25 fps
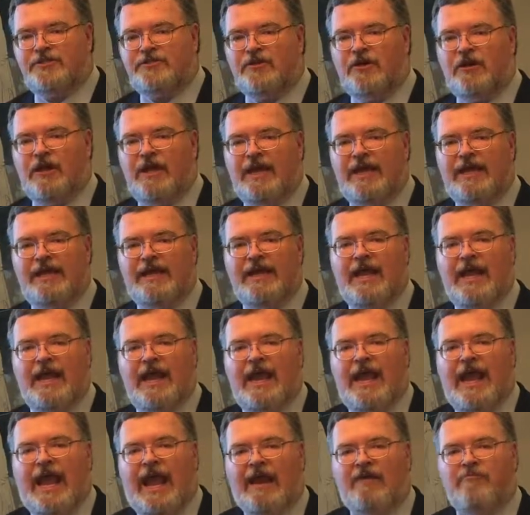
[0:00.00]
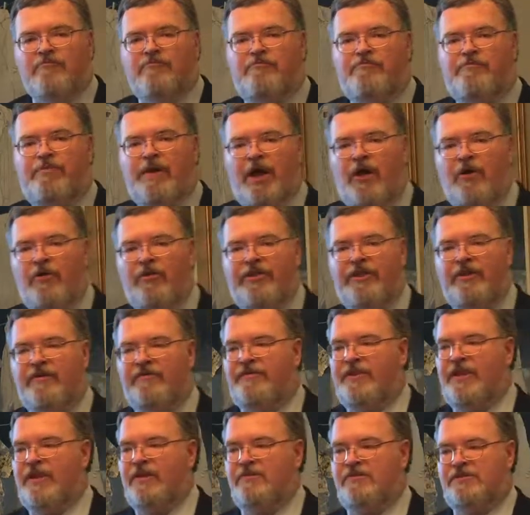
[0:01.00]
trade, and both
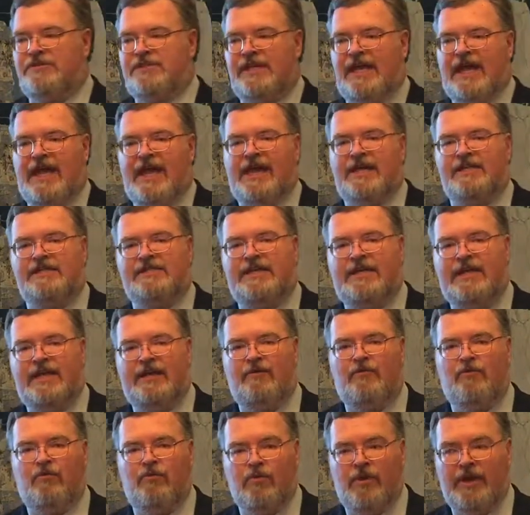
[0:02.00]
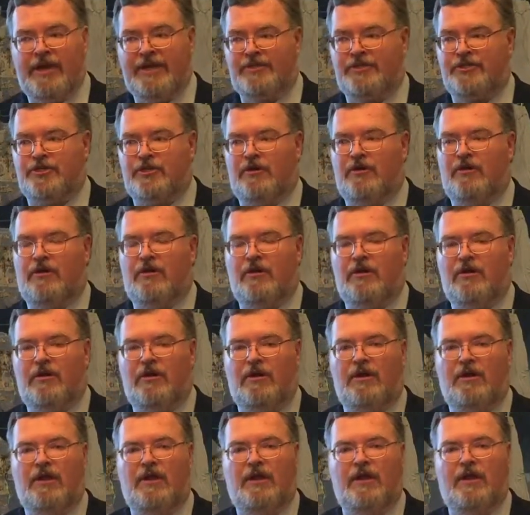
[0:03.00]
of those sides get richer
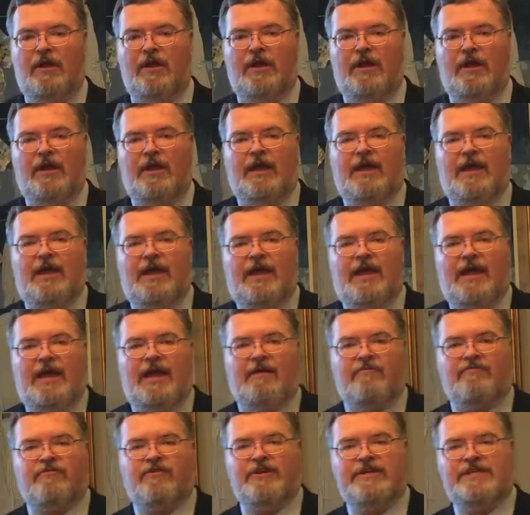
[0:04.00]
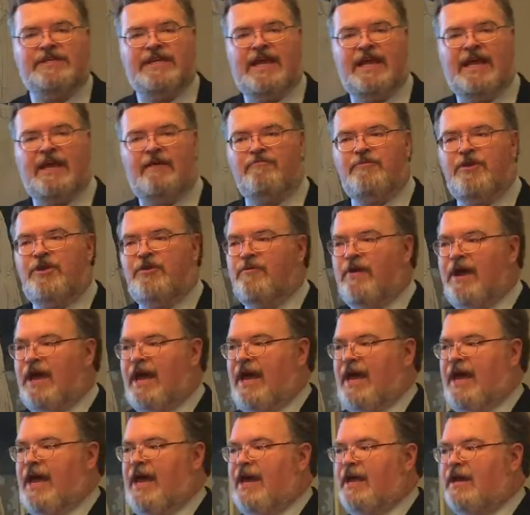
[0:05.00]
every time you
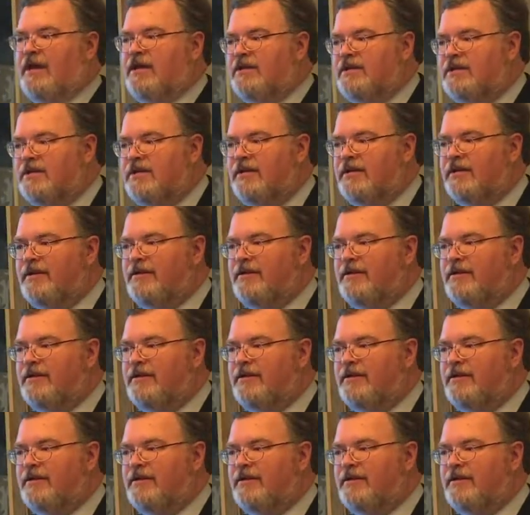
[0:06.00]
act.